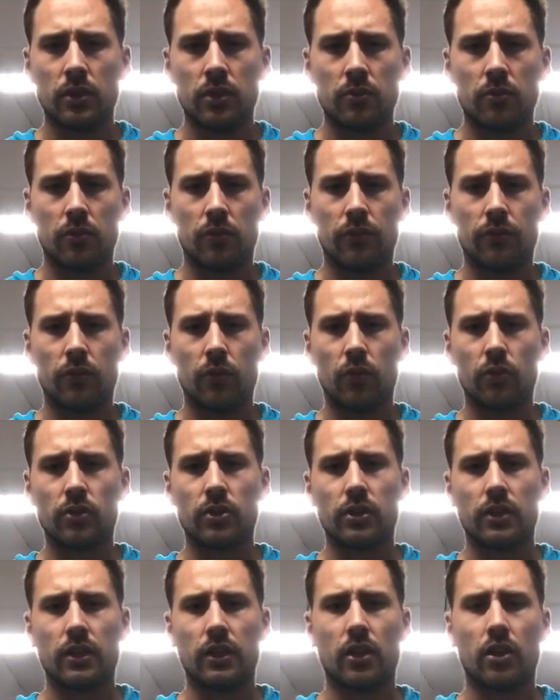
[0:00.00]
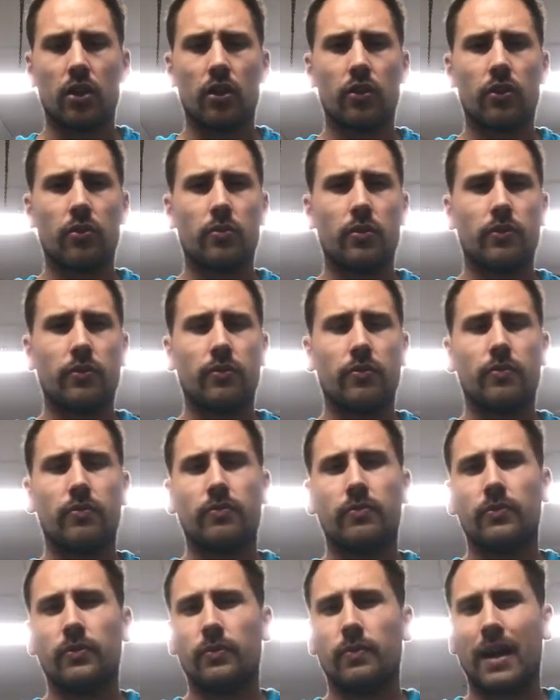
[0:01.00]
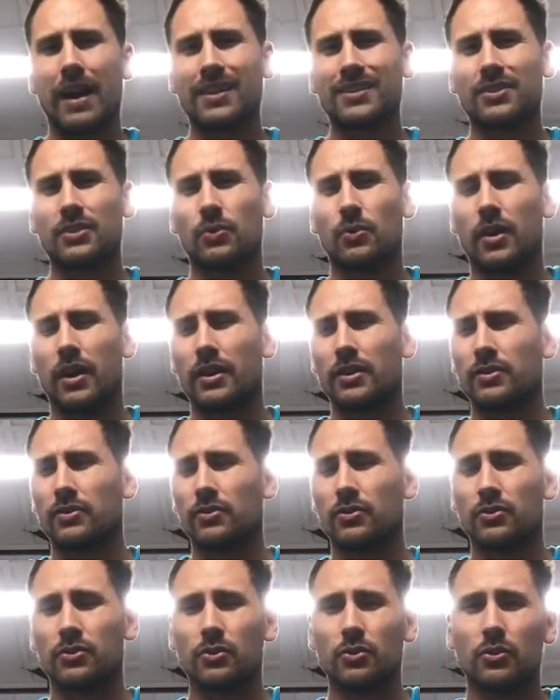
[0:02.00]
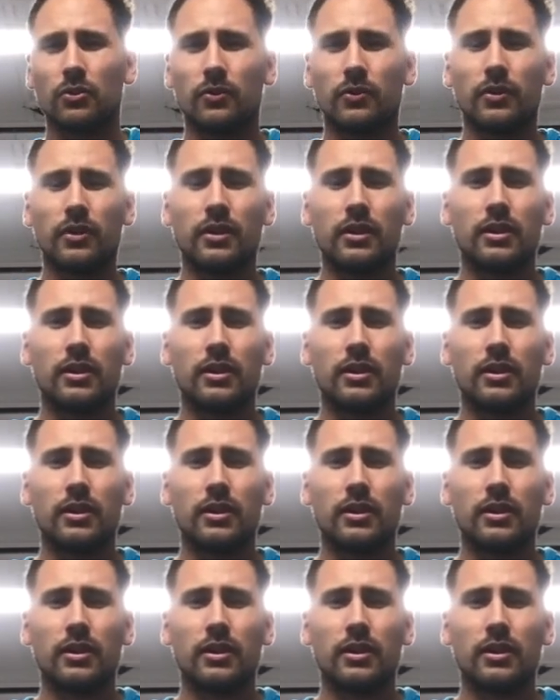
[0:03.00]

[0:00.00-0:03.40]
but unfortunately a lot of them have passed away as a result of